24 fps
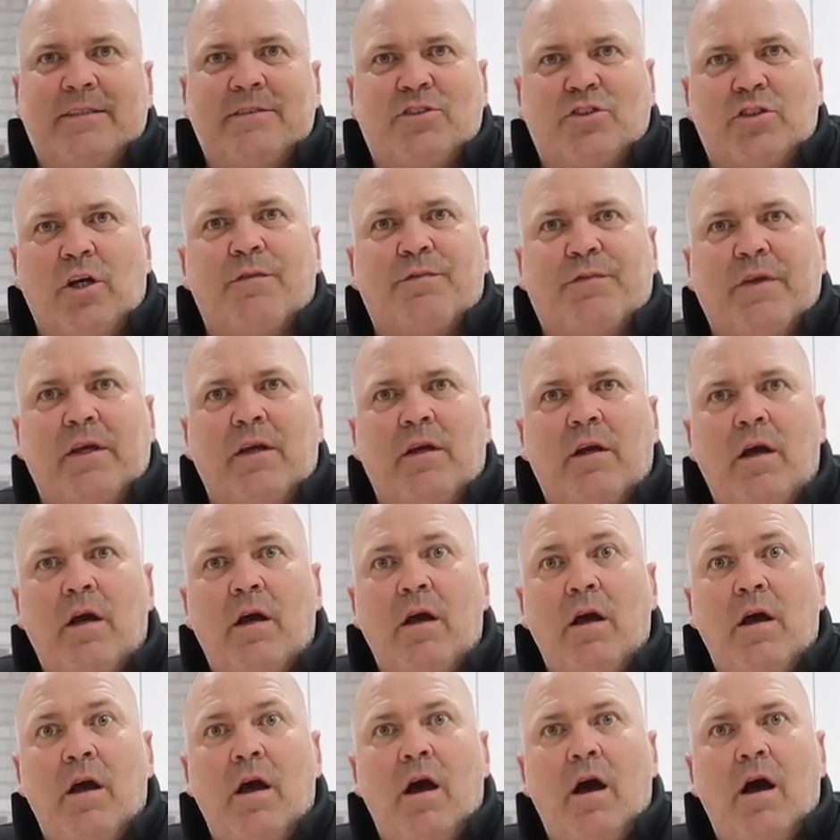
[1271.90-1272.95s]
it was something.
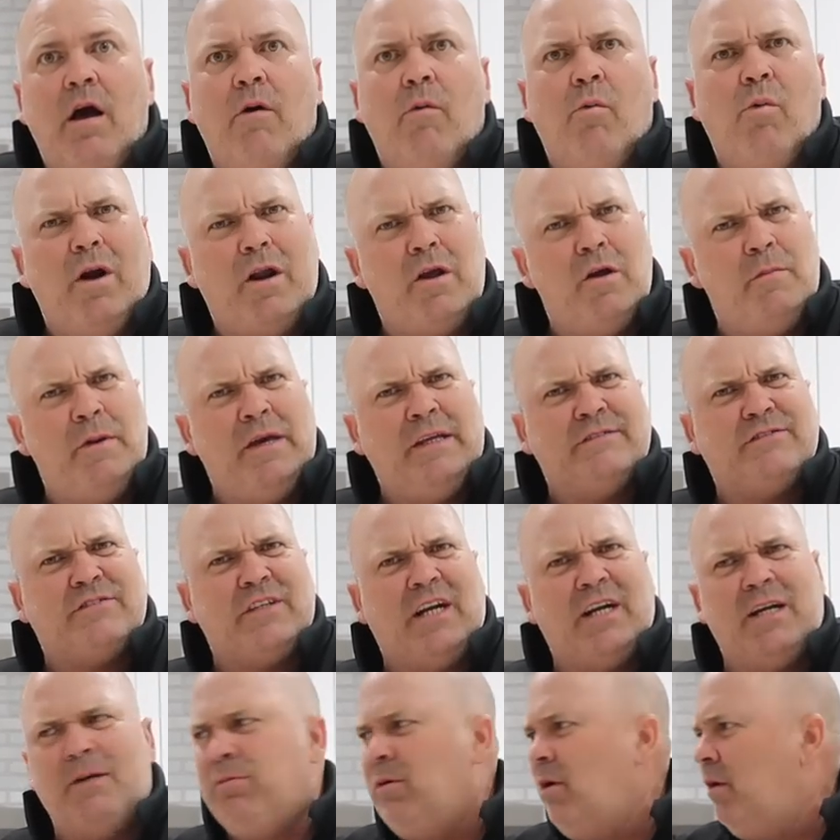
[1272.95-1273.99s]
Terrible, but what she put a
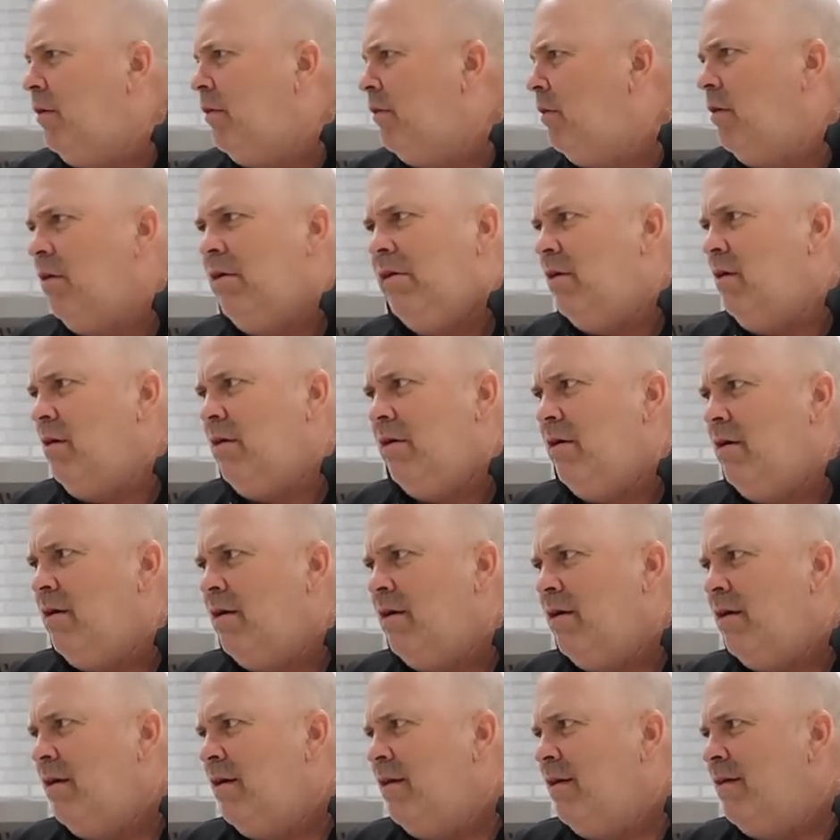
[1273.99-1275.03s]
lot of...
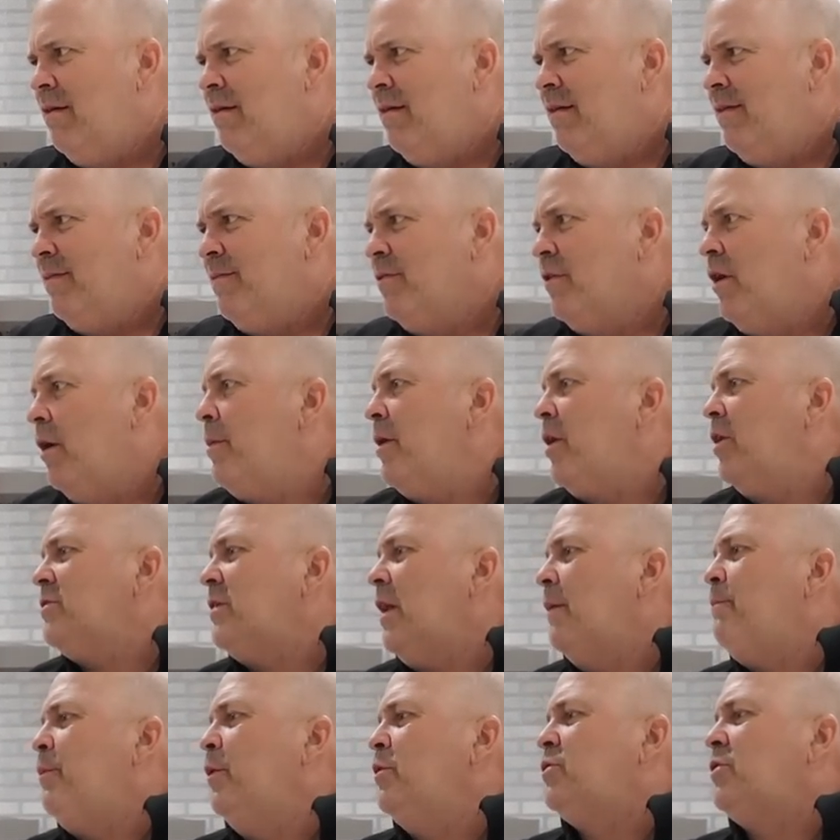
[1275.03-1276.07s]
She
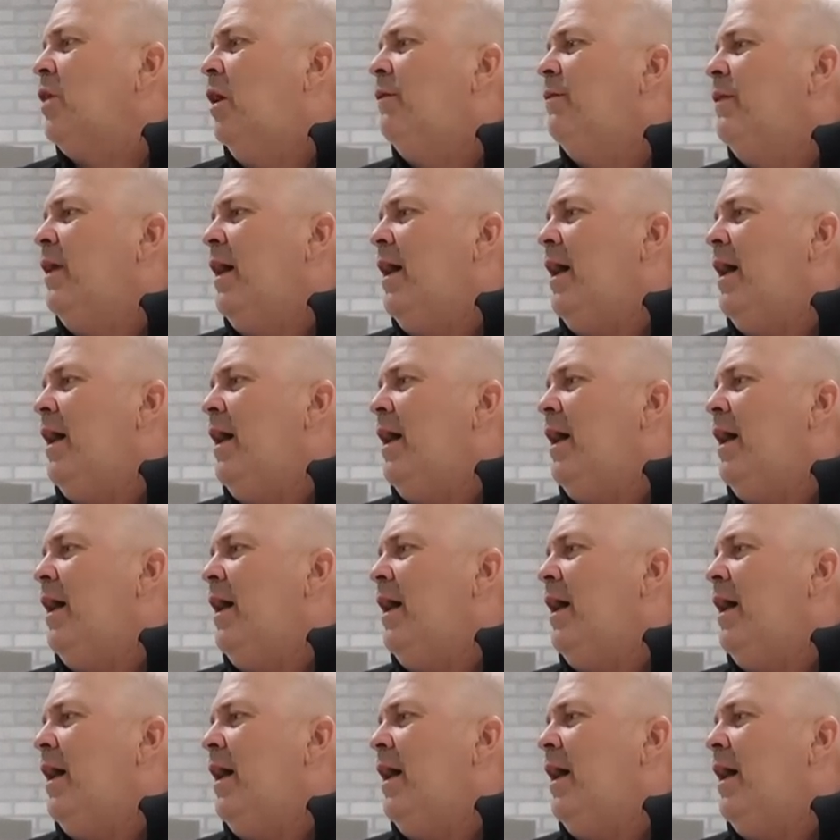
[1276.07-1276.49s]
put a lot of